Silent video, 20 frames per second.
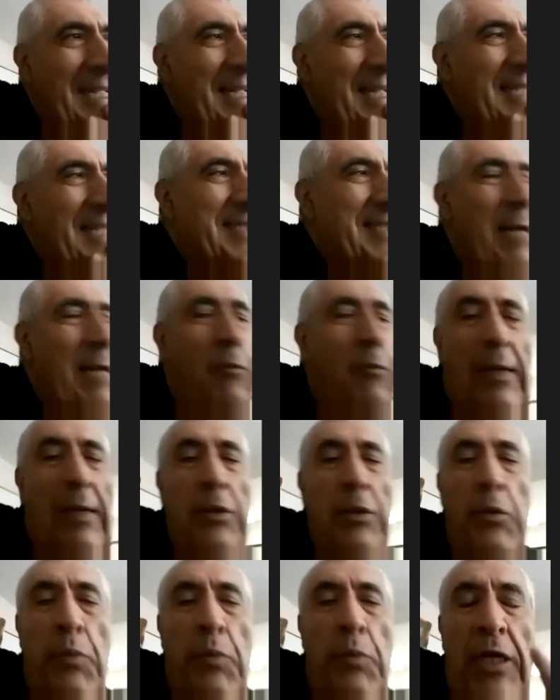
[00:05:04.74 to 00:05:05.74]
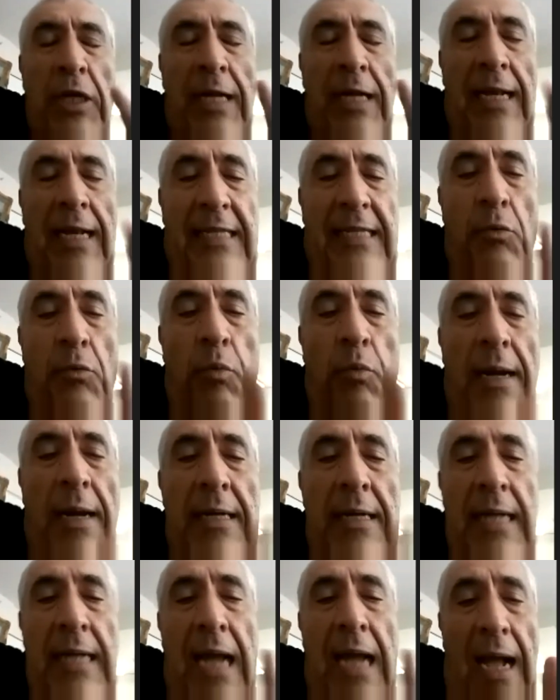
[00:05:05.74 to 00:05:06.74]
It's like, why would you not let one
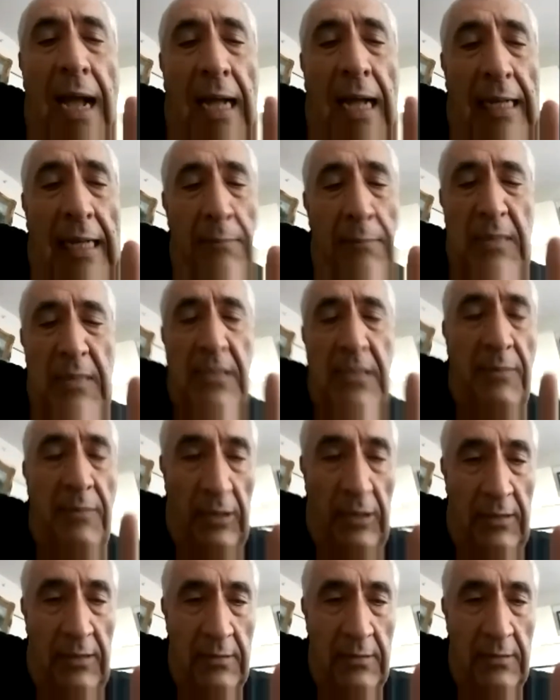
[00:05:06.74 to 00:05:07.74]
guy miserable